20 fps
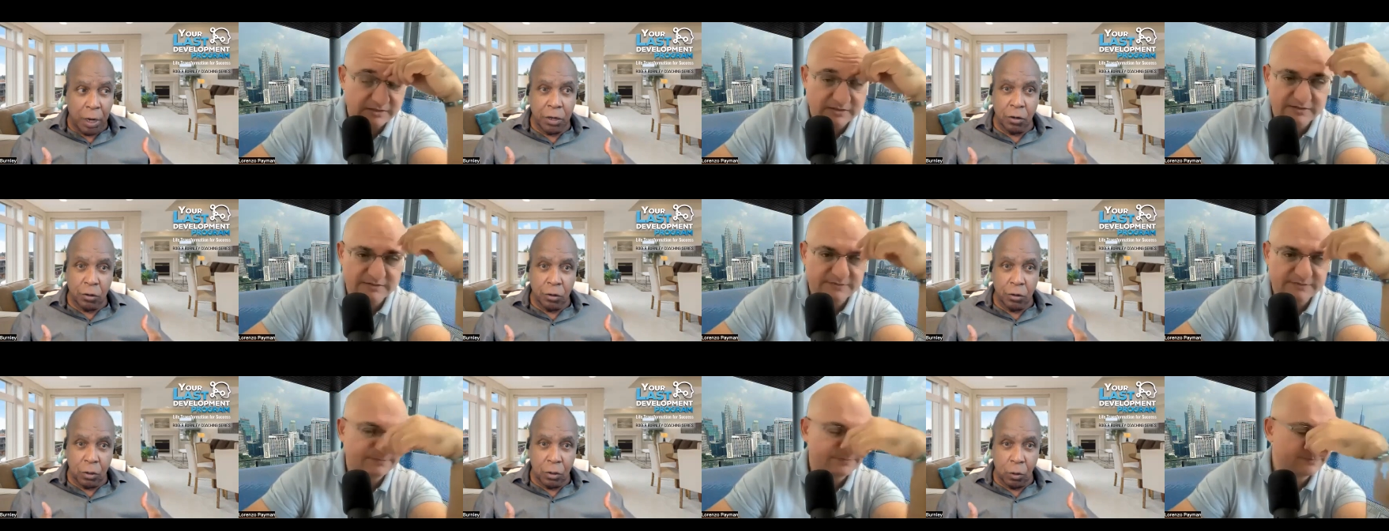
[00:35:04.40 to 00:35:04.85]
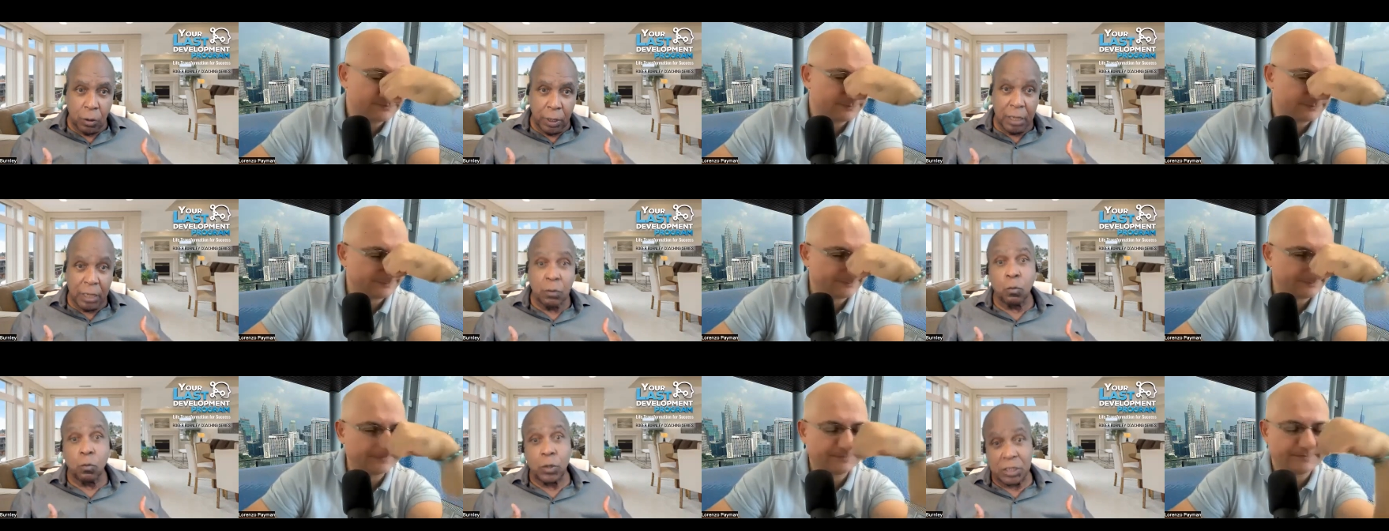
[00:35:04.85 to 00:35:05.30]
Speaker 1: you're
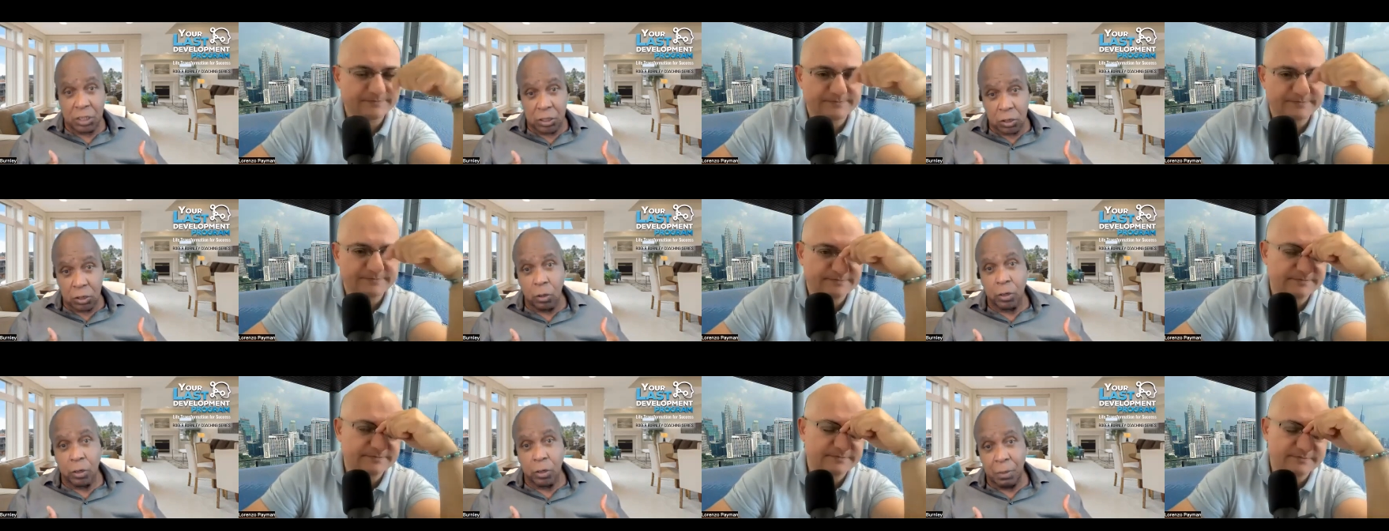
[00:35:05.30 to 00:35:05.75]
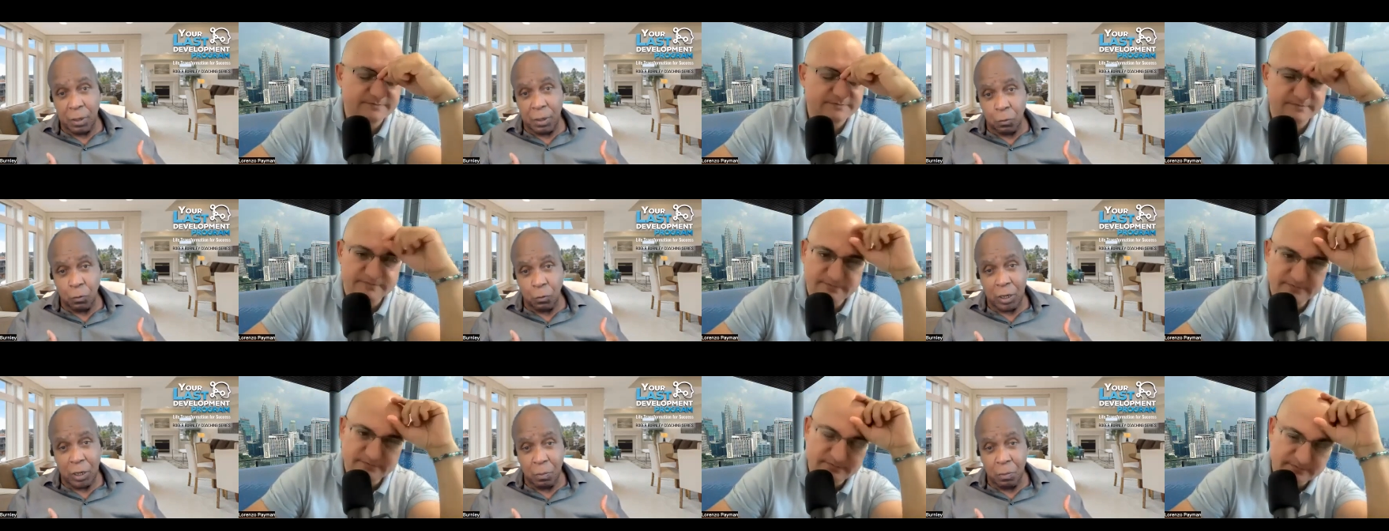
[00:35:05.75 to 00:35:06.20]
doing, which is going to be
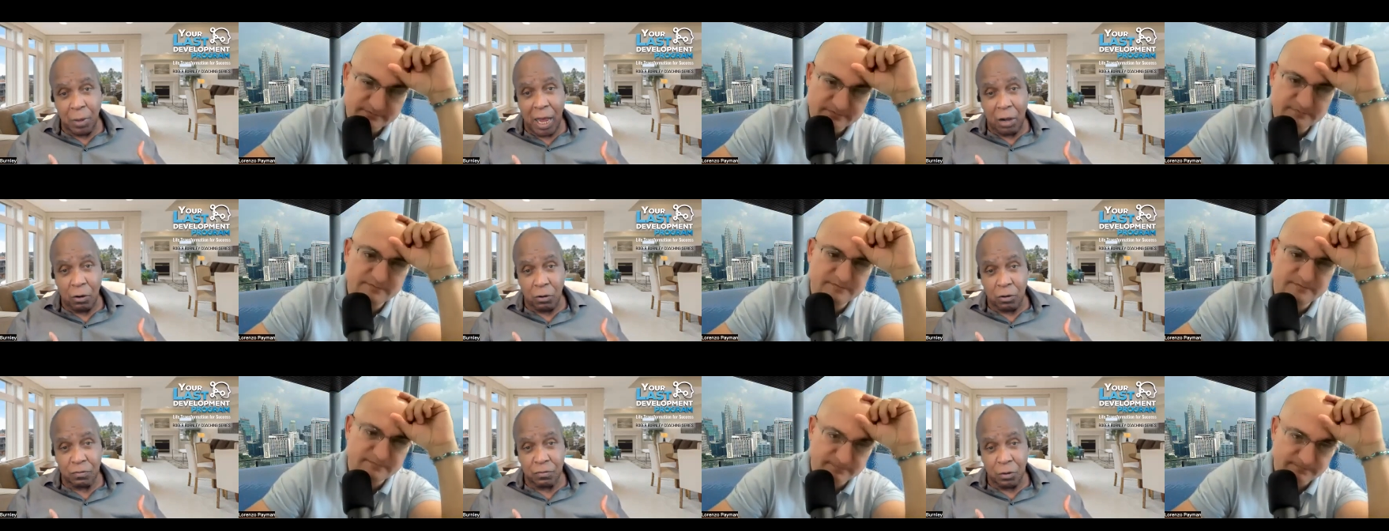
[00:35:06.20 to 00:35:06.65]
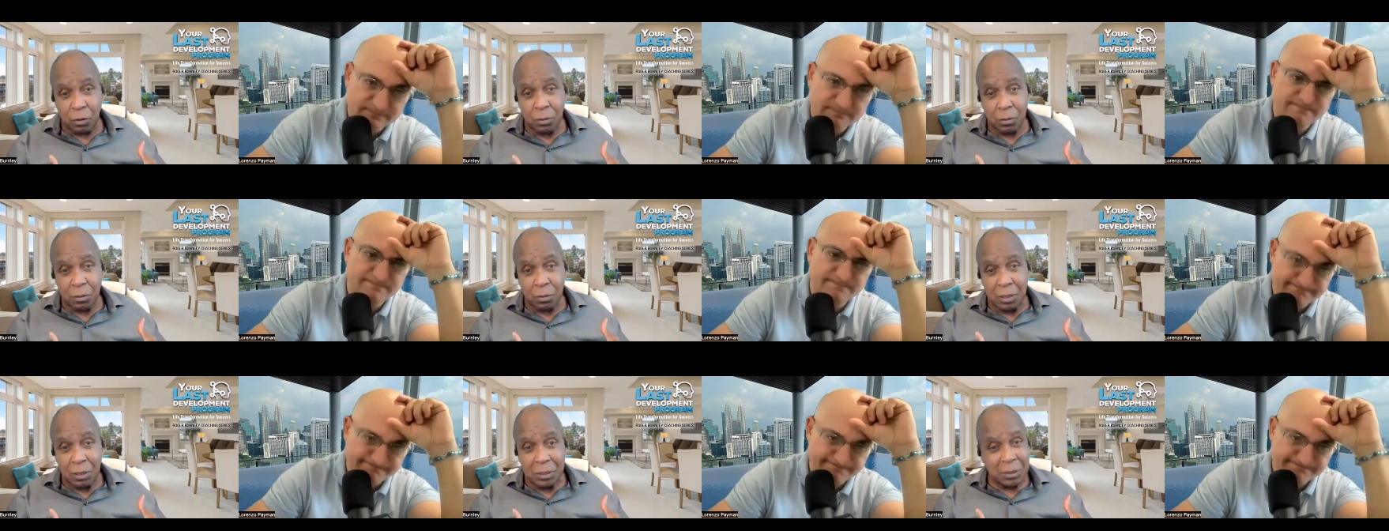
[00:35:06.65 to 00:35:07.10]
really powerful.
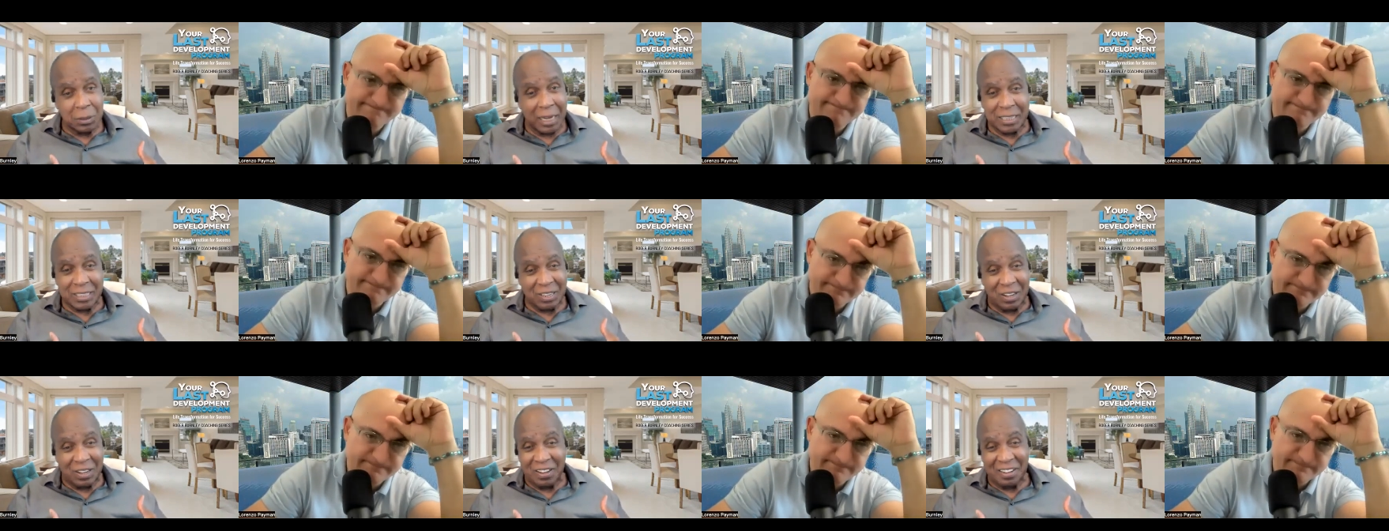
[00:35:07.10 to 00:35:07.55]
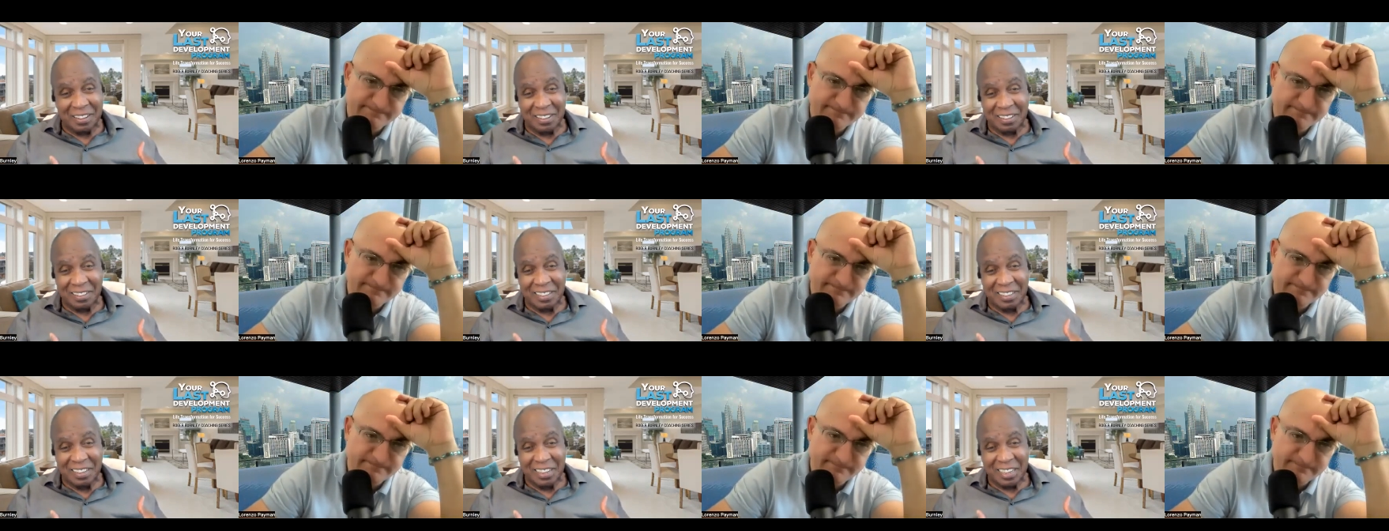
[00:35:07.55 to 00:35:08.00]
That's all.
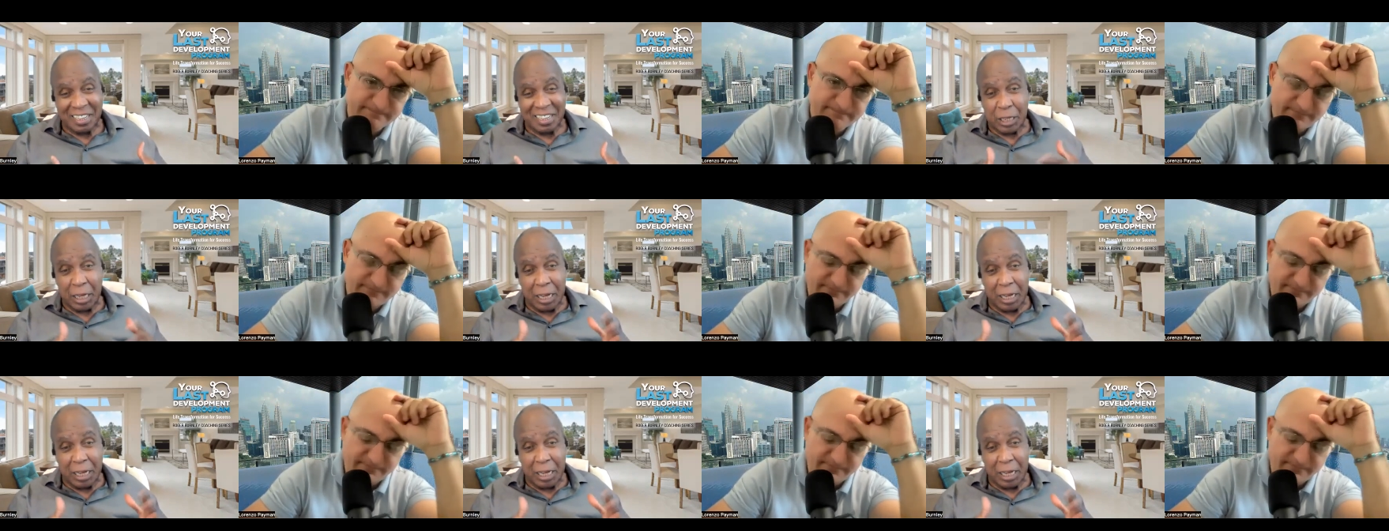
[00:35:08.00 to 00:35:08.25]
Because the